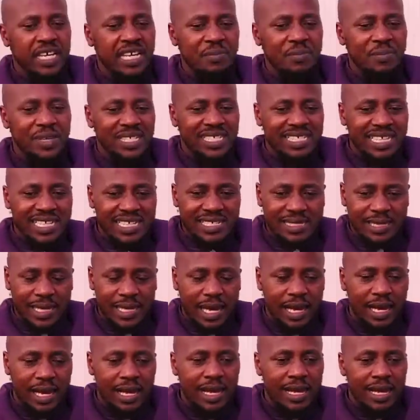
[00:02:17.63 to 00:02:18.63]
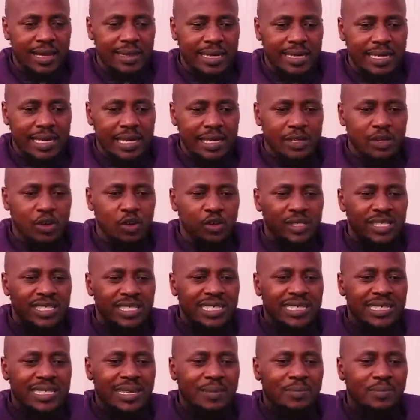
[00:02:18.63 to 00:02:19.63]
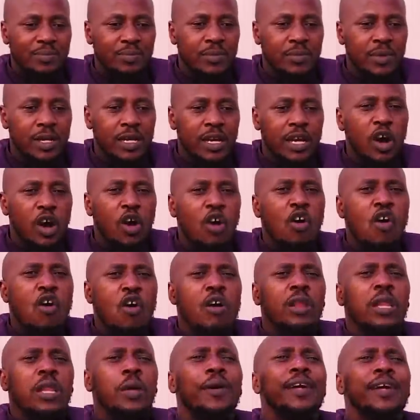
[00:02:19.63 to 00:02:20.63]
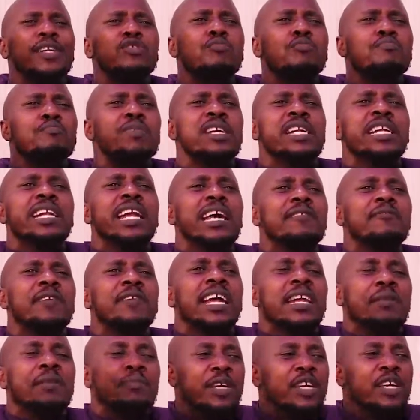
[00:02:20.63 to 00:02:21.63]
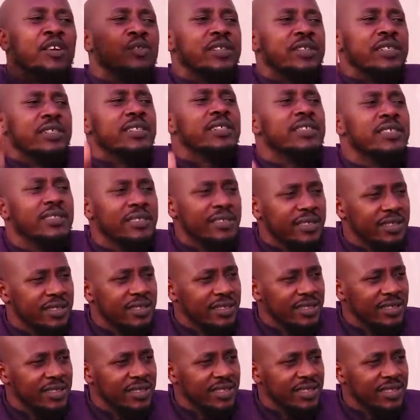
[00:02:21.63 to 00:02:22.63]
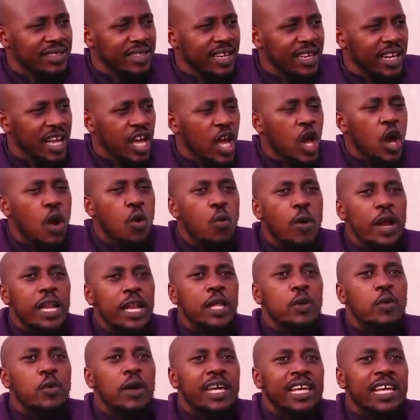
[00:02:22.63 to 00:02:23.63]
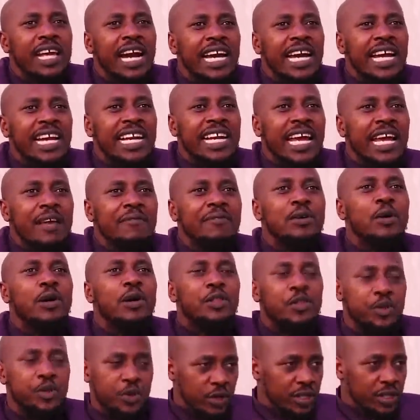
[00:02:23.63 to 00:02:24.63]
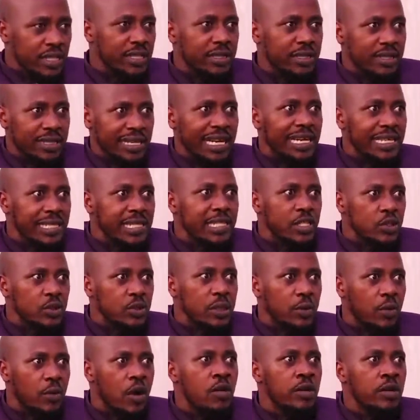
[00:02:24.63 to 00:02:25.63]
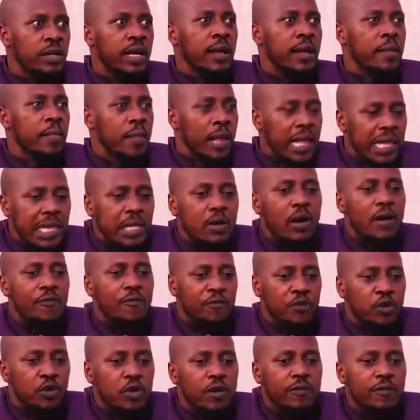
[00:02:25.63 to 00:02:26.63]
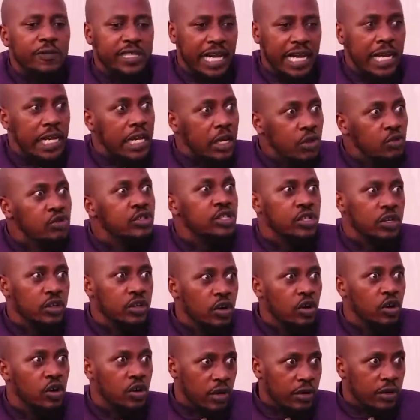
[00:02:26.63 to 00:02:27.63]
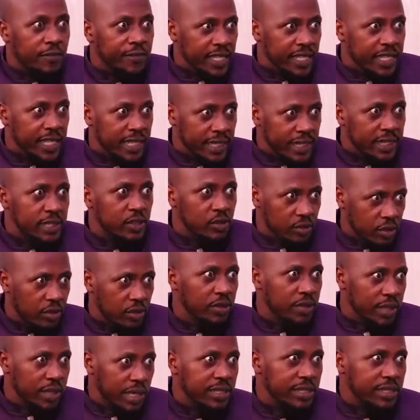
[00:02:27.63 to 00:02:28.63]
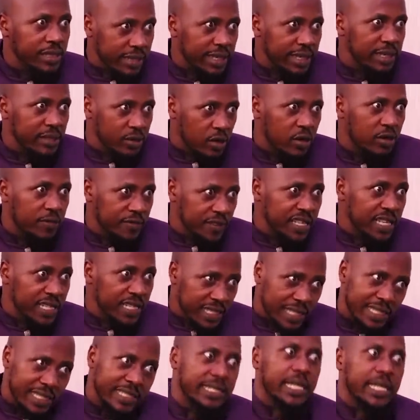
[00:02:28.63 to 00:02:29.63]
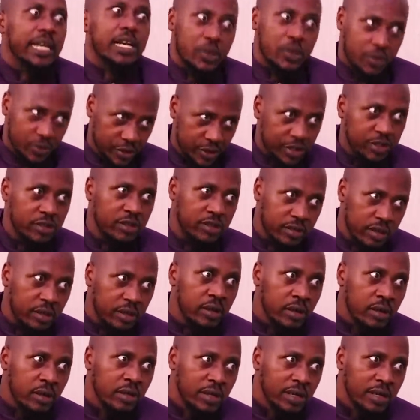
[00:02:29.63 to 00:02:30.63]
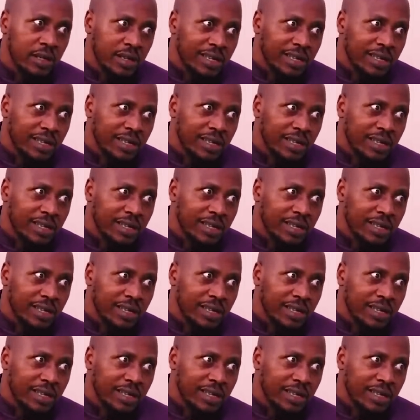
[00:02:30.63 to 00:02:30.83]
are making mistakes there that are costing them all the way to midlife and beyond. When they were young and naive, they were thrust into the world. They were full of delusional confidence. You know, there's real confidence and delusional.